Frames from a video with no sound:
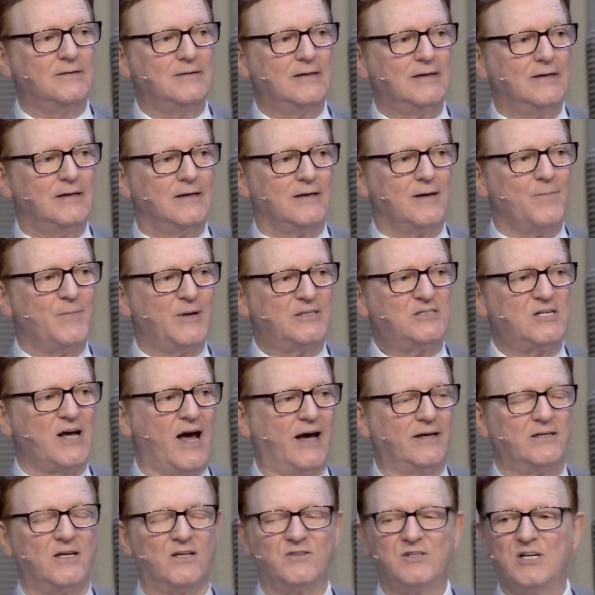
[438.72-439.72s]
Let me tell
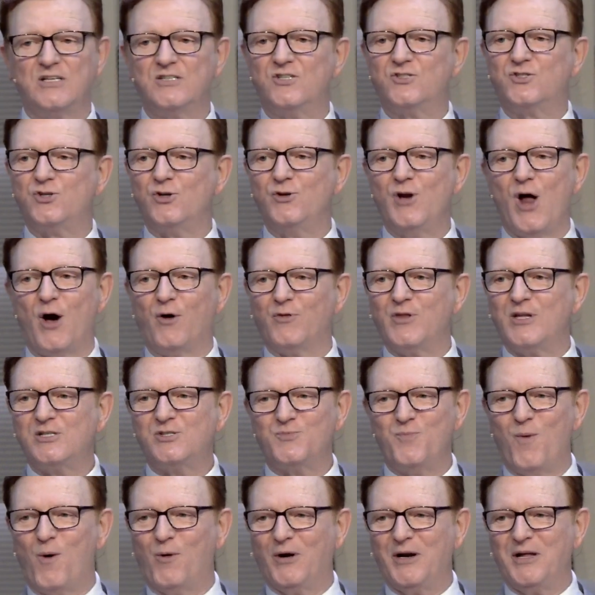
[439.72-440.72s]
you, did you know this
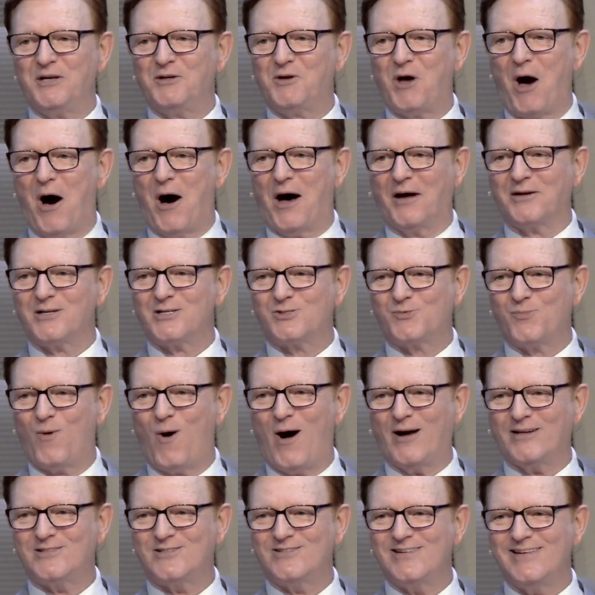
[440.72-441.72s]
morning God is
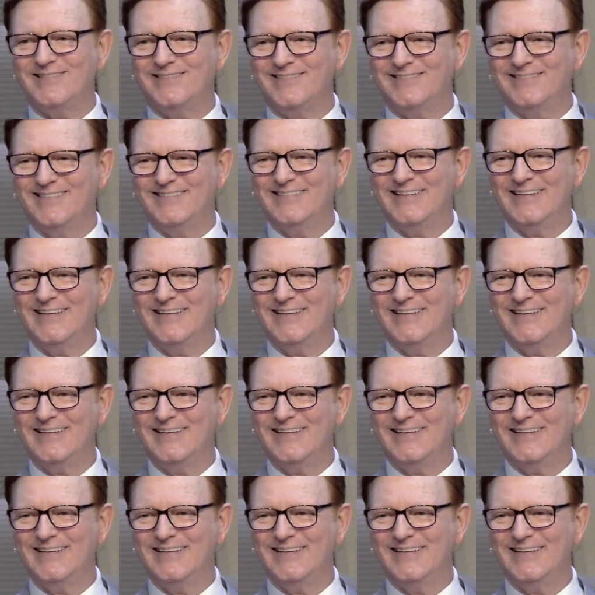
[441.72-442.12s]
watching?